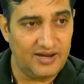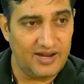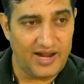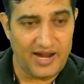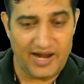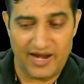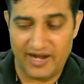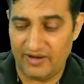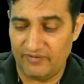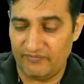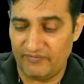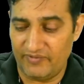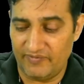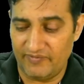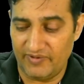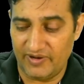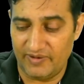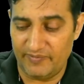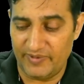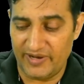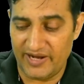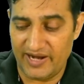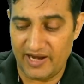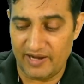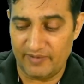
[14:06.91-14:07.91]
And we will
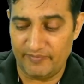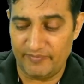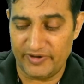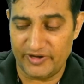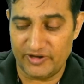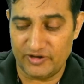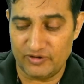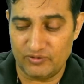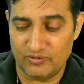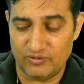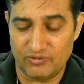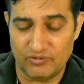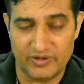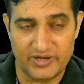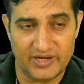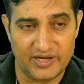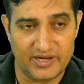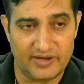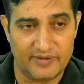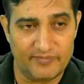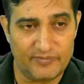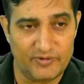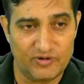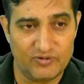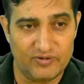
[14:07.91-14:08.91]
be helping you to
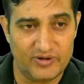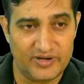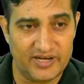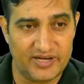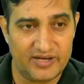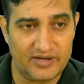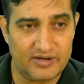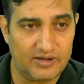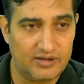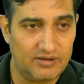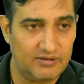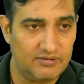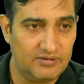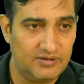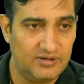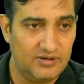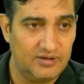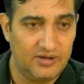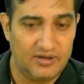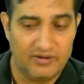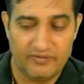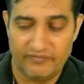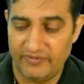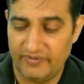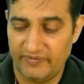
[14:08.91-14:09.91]
decrypt your data.
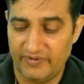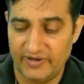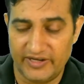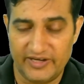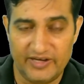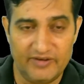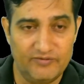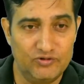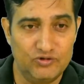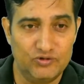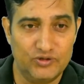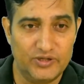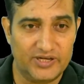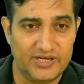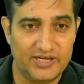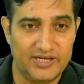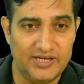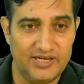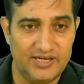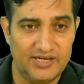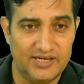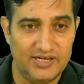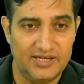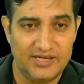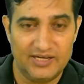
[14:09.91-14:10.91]
We will give you the
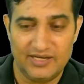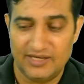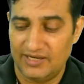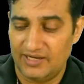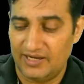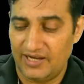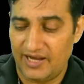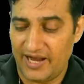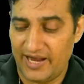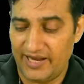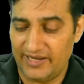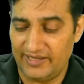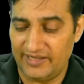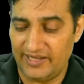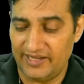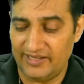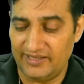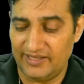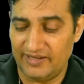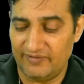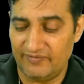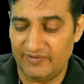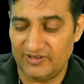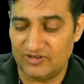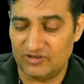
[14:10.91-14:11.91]
key, and then
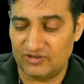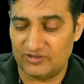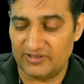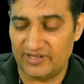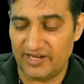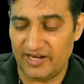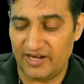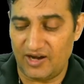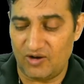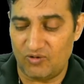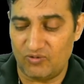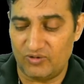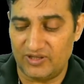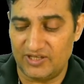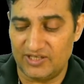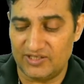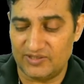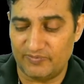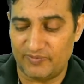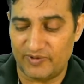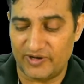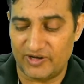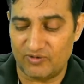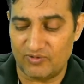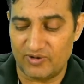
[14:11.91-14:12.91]
they will sell out this
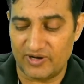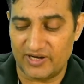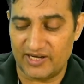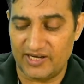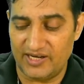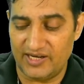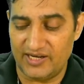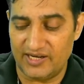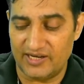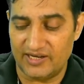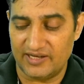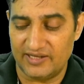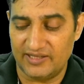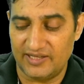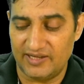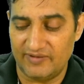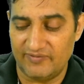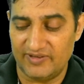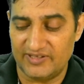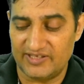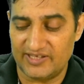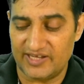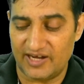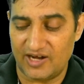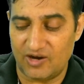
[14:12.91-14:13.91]
particular key. They will
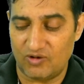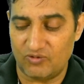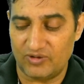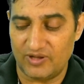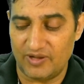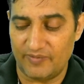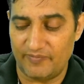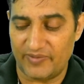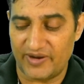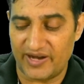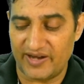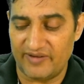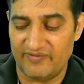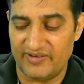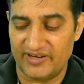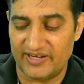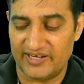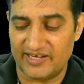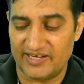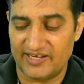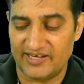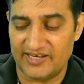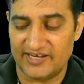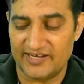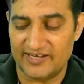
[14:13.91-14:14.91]
sell out the private
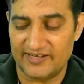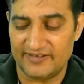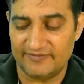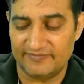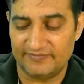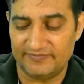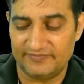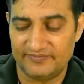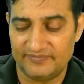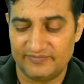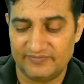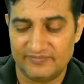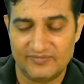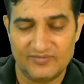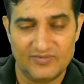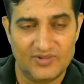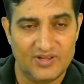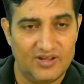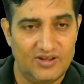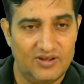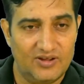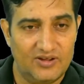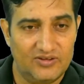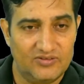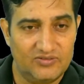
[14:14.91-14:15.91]
key.
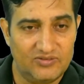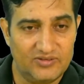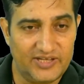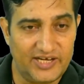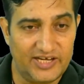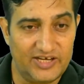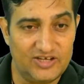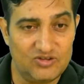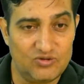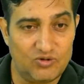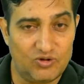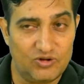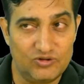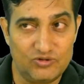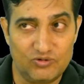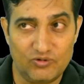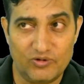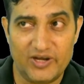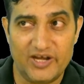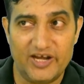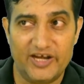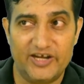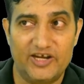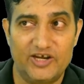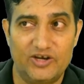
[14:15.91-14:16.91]
So that is also
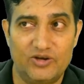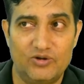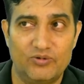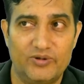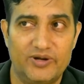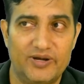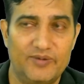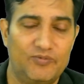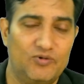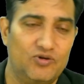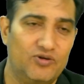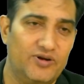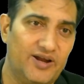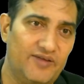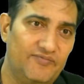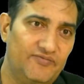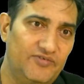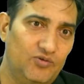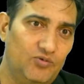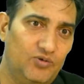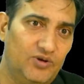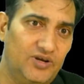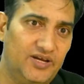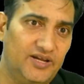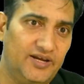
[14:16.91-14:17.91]
related to cryptography
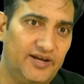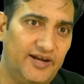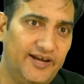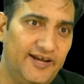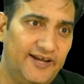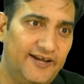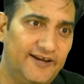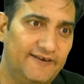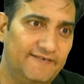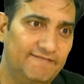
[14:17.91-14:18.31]
only, right?